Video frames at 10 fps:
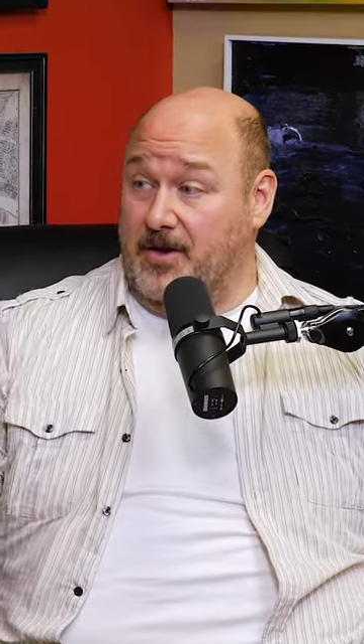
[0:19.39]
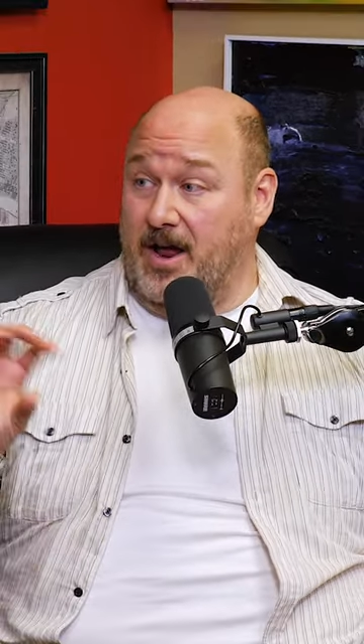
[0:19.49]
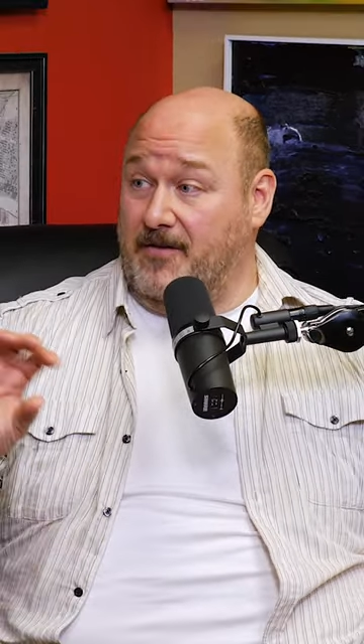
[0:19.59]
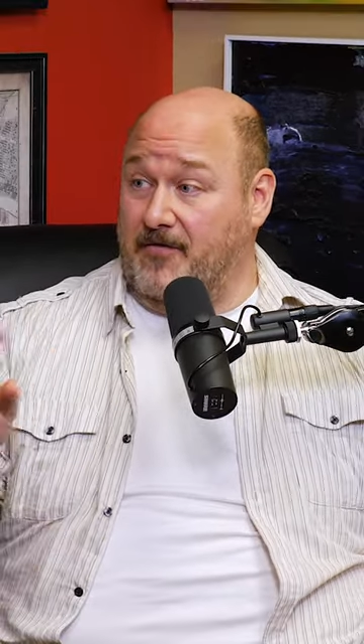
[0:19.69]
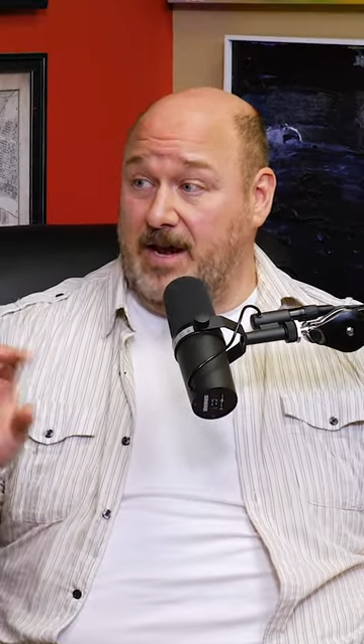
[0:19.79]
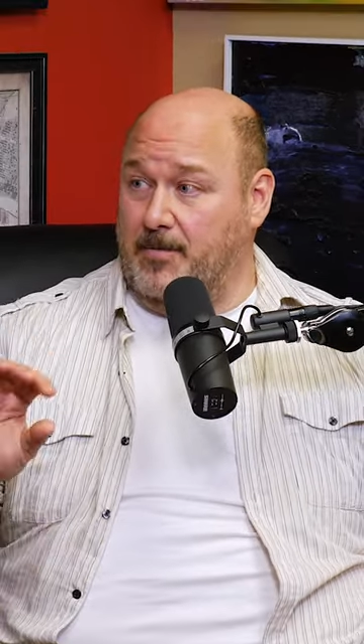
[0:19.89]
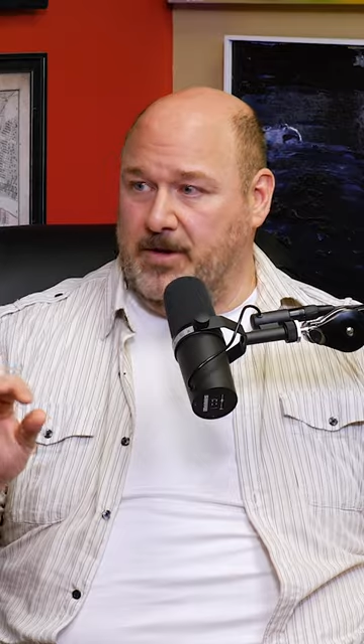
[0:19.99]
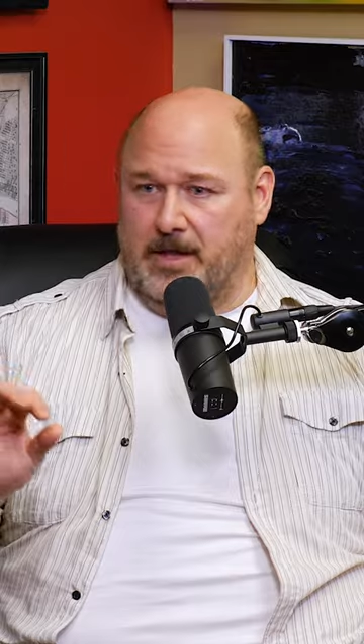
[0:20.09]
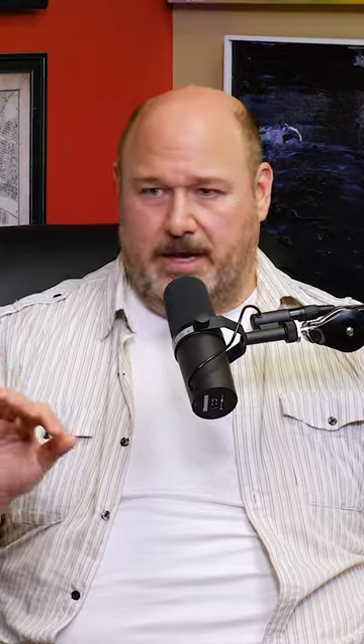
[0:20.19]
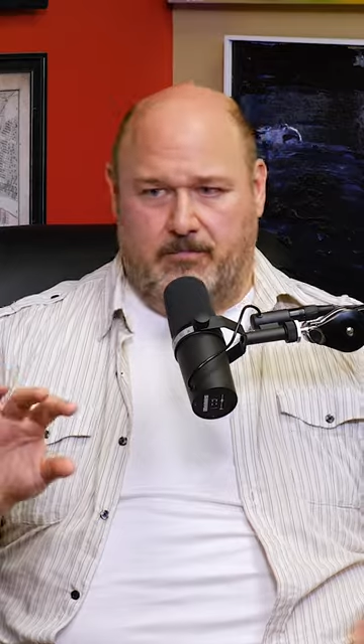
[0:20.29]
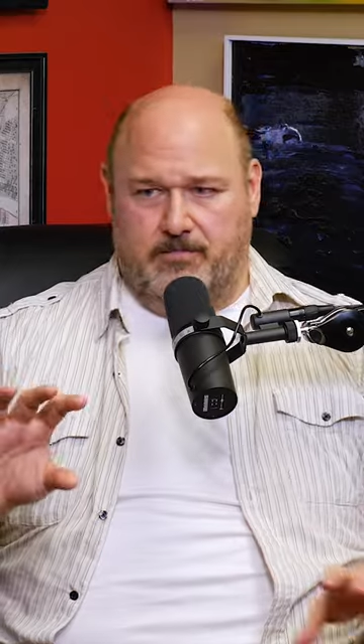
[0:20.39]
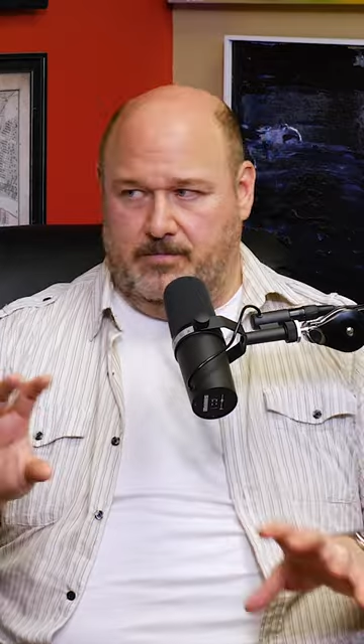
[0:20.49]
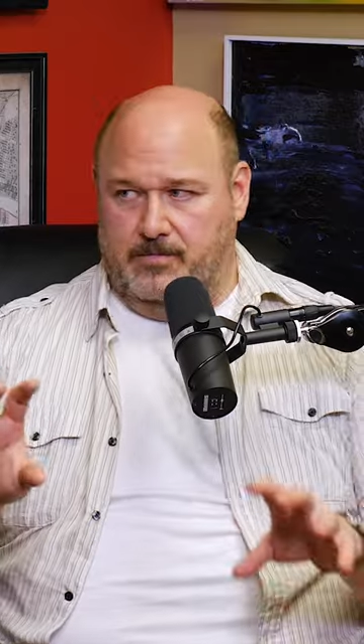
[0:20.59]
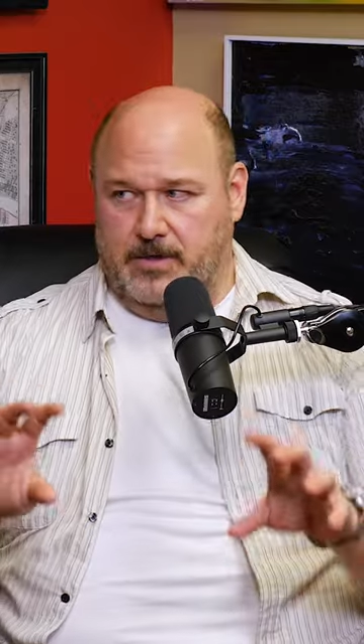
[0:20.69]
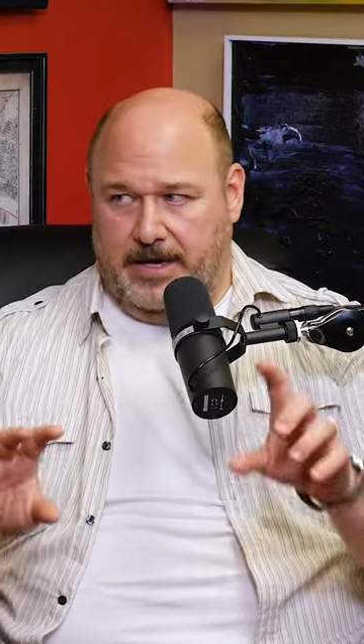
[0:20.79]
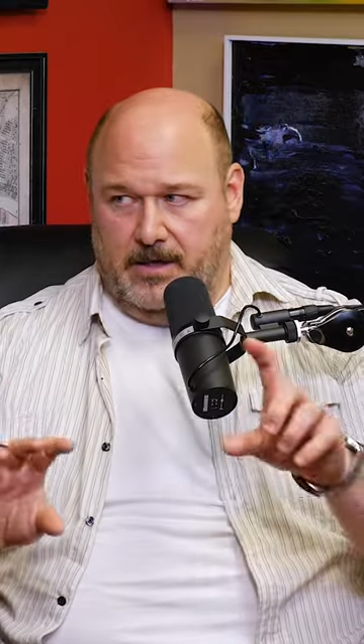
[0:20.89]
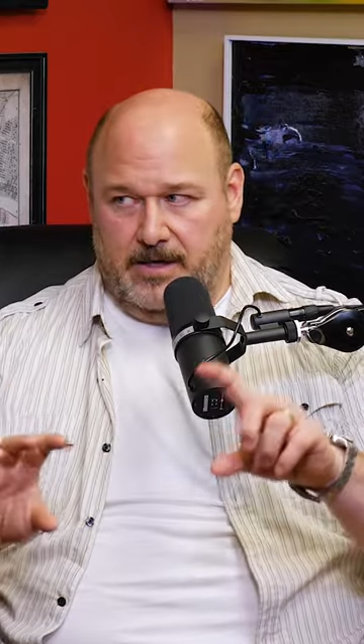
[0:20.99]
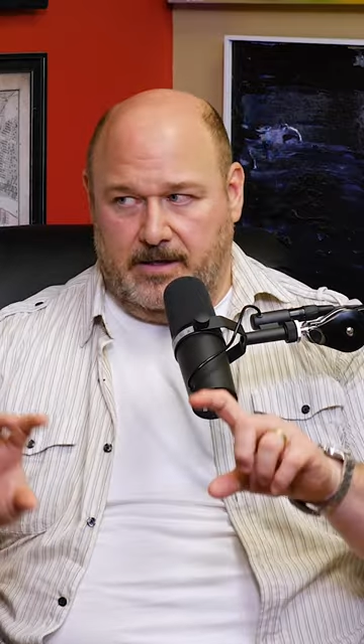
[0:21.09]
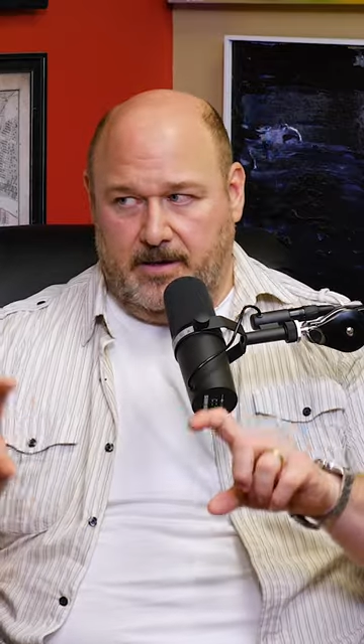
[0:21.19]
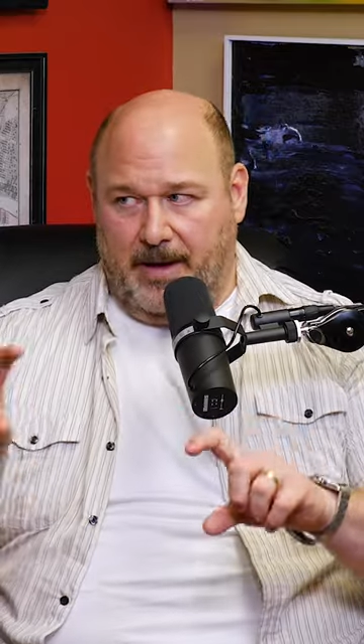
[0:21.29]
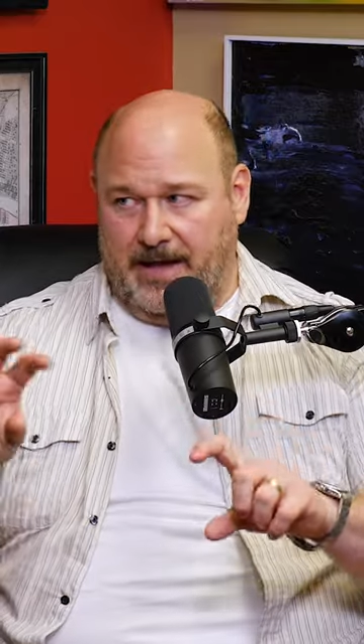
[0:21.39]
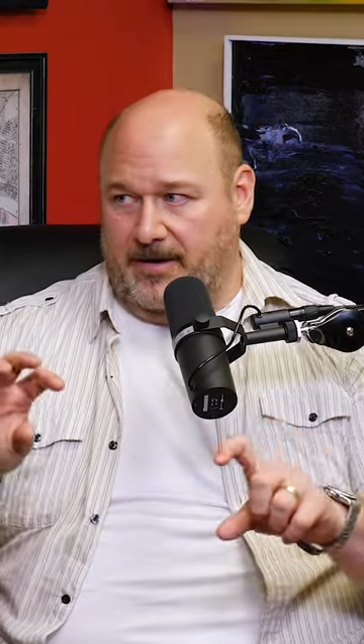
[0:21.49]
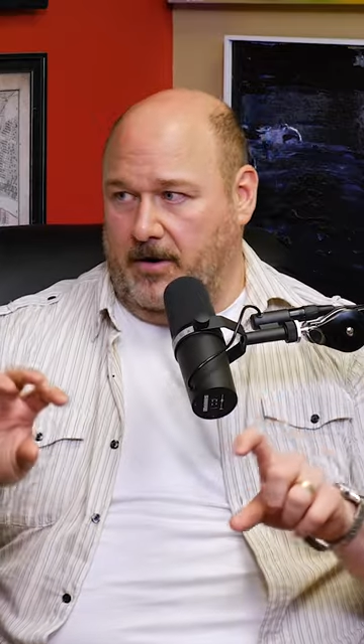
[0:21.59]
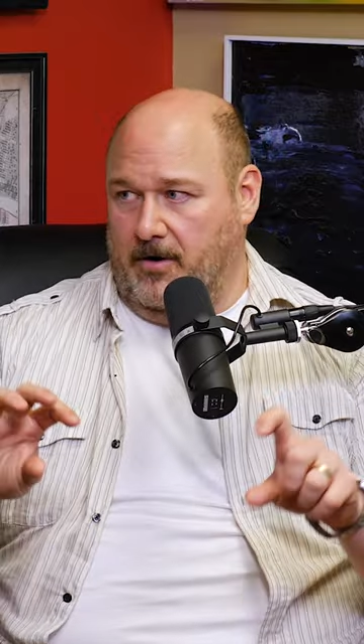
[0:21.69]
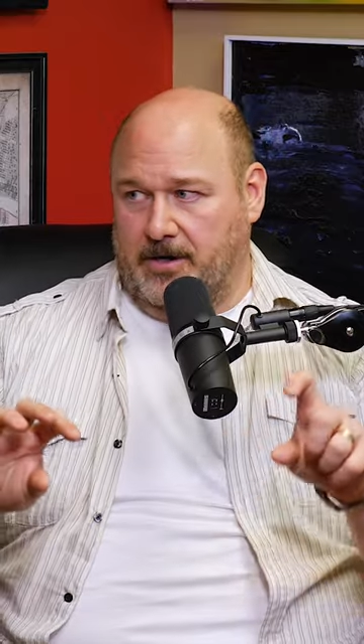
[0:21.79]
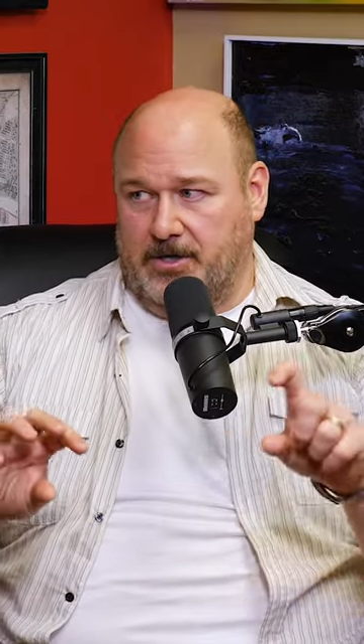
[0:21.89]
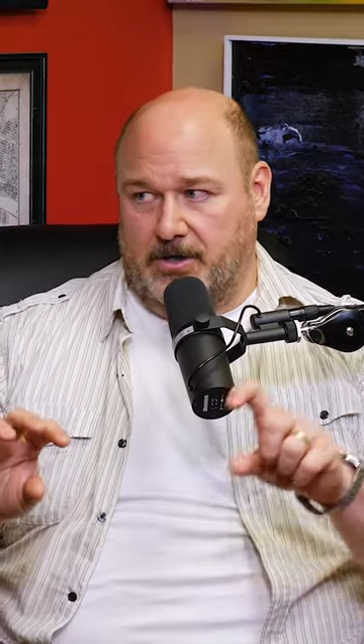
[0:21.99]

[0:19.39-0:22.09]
They're not afraid to put like like a little tapatio oh, or yeah.